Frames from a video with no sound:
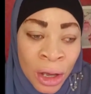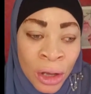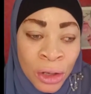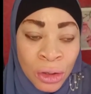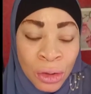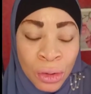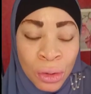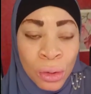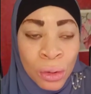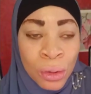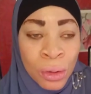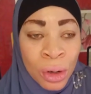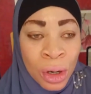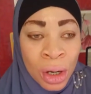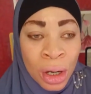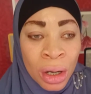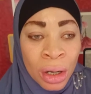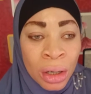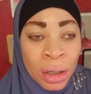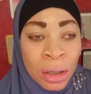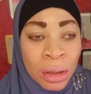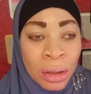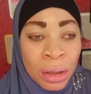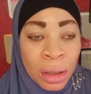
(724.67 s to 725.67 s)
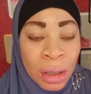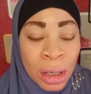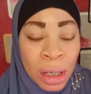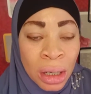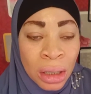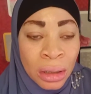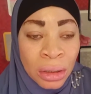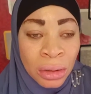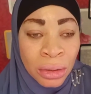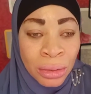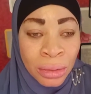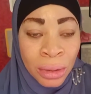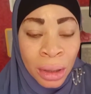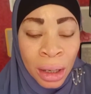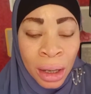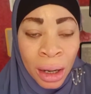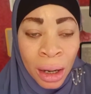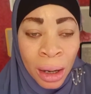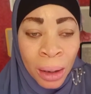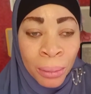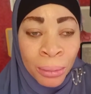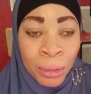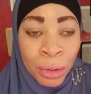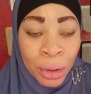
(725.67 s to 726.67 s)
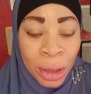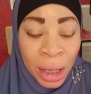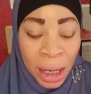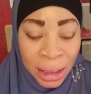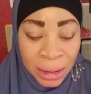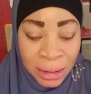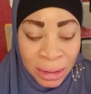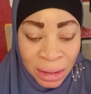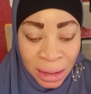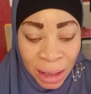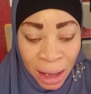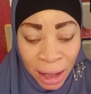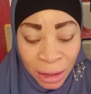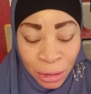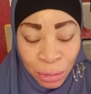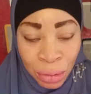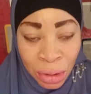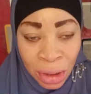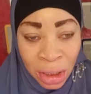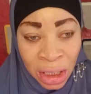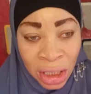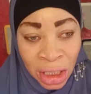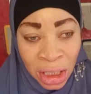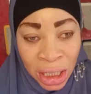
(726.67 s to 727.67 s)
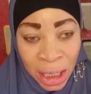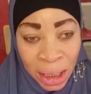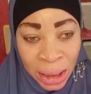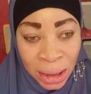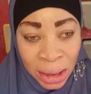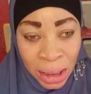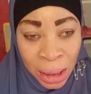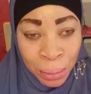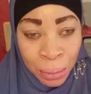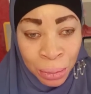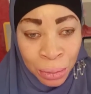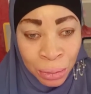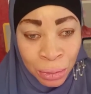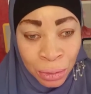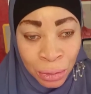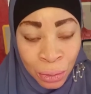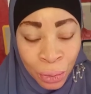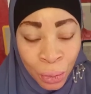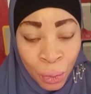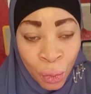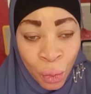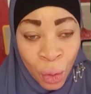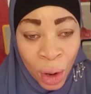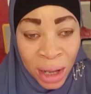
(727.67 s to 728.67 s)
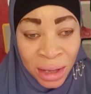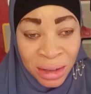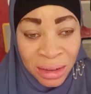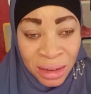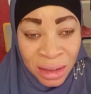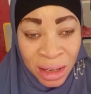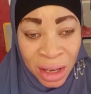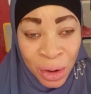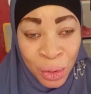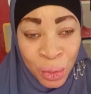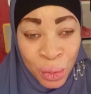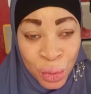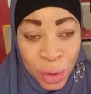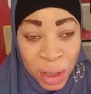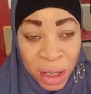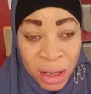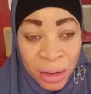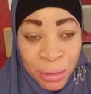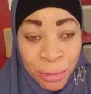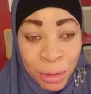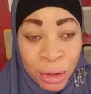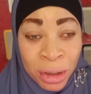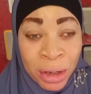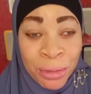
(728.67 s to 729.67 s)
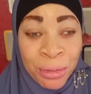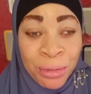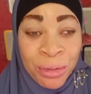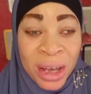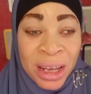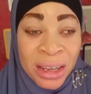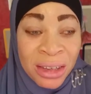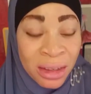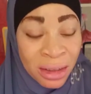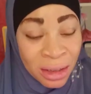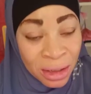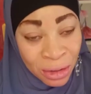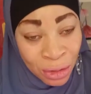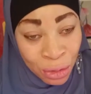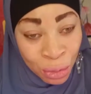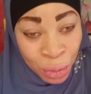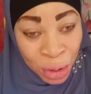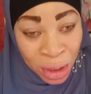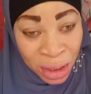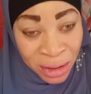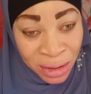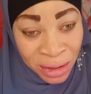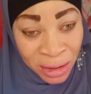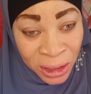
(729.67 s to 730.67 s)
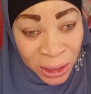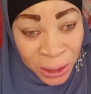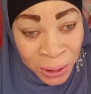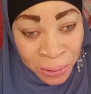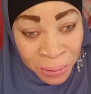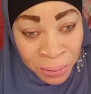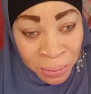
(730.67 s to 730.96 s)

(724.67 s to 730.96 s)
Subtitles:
So you can start with injectables once a week for the first 6 weeks.